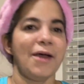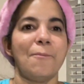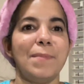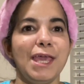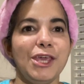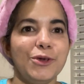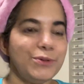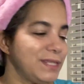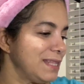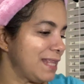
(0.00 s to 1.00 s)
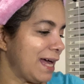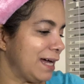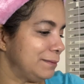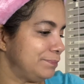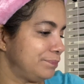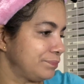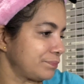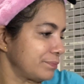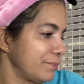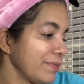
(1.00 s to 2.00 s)
me using the
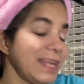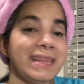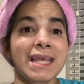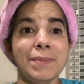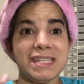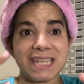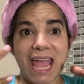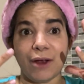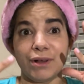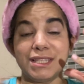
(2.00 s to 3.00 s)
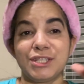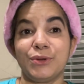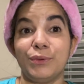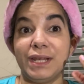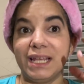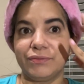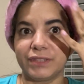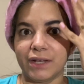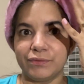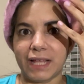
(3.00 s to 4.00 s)
mascara to lift
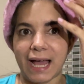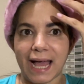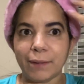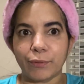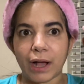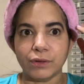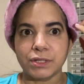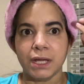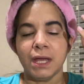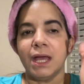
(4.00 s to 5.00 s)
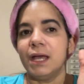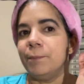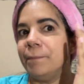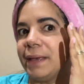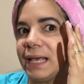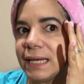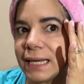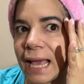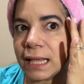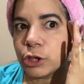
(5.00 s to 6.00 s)
up the eyebrows made it
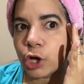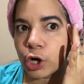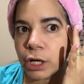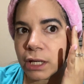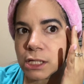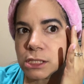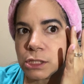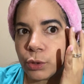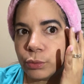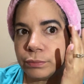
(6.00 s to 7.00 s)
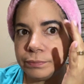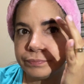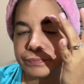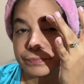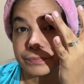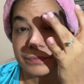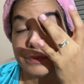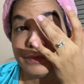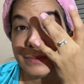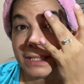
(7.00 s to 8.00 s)
like darker in tone.
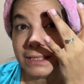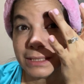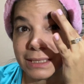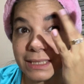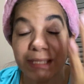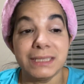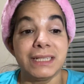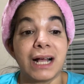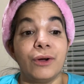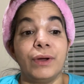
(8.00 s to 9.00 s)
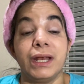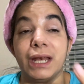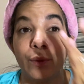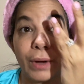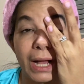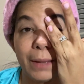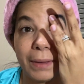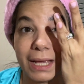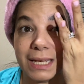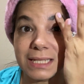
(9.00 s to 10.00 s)
As you can see, this is not going anywhere. I
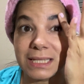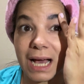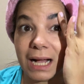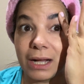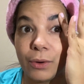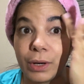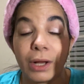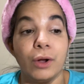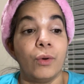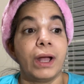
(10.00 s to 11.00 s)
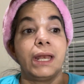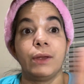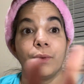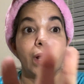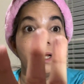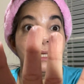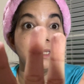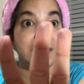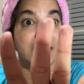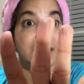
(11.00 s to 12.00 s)
mean, it is not going to go anywhere.
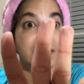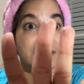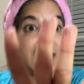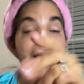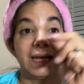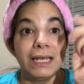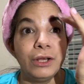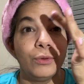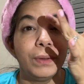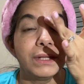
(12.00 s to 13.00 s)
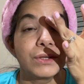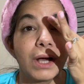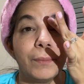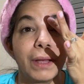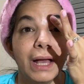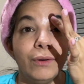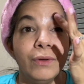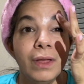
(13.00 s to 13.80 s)
It looks like a little bit is coming out,